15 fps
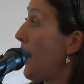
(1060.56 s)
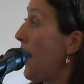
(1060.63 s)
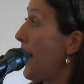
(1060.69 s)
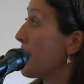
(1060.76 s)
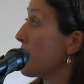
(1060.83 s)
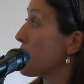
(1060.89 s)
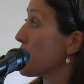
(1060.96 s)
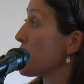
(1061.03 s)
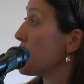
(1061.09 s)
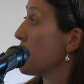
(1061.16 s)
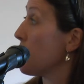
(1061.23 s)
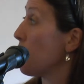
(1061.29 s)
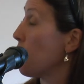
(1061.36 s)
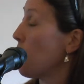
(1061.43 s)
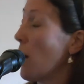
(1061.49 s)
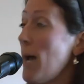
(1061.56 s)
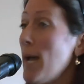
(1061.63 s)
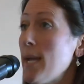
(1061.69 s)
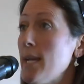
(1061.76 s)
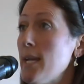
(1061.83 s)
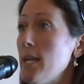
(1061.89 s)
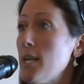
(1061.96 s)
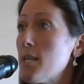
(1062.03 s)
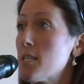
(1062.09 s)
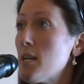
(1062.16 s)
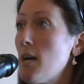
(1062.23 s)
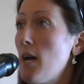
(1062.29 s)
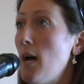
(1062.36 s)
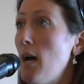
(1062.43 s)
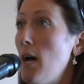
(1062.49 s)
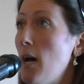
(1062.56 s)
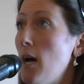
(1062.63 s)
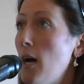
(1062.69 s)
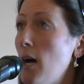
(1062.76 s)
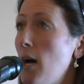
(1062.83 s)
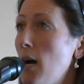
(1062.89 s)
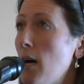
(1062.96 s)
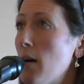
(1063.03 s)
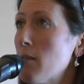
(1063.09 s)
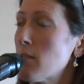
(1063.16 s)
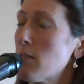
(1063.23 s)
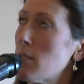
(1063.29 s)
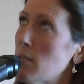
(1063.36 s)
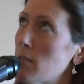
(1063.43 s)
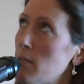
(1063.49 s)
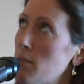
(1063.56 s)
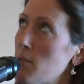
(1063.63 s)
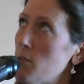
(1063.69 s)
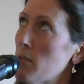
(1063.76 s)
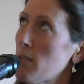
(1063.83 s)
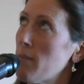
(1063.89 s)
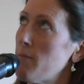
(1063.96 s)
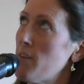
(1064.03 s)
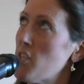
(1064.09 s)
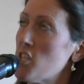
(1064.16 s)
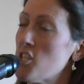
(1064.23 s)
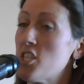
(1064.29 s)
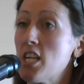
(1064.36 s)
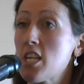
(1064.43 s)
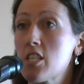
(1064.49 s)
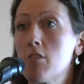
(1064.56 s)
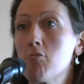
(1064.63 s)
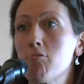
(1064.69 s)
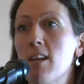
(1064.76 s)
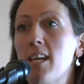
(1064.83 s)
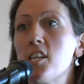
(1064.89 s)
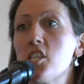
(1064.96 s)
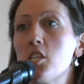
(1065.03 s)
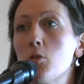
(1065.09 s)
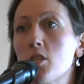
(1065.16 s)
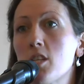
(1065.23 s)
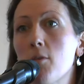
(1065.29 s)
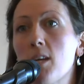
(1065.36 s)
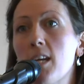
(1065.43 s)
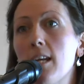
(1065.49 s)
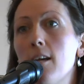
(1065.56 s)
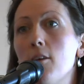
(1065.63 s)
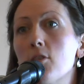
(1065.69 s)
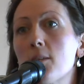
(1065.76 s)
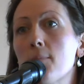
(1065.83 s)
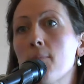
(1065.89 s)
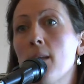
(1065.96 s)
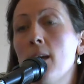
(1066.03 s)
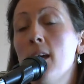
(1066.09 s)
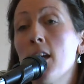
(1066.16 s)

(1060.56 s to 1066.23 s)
And she weighed, doing the conversion, 680 or so kilos.